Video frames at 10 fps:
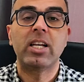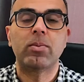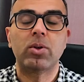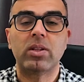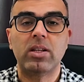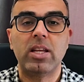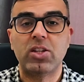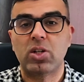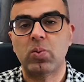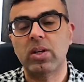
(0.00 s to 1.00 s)
upon the
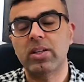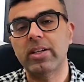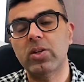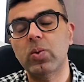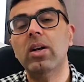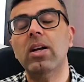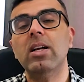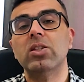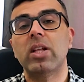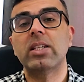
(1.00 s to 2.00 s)
nature of work they do.
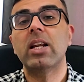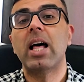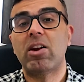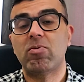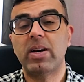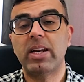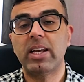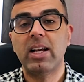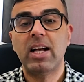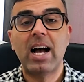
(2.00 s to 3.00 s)
So that's a lot of
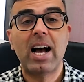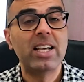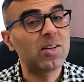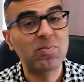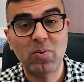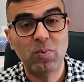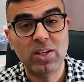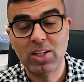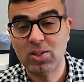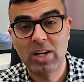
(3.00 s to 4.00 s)
money. I sometimes
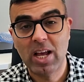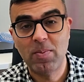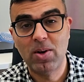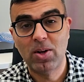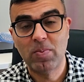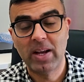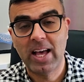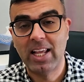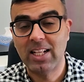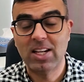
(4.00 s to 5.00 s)
wish I should have been auto
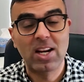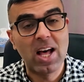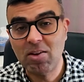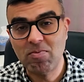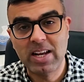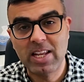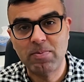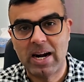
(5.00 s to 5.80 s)
mechanic. It's a lot of money per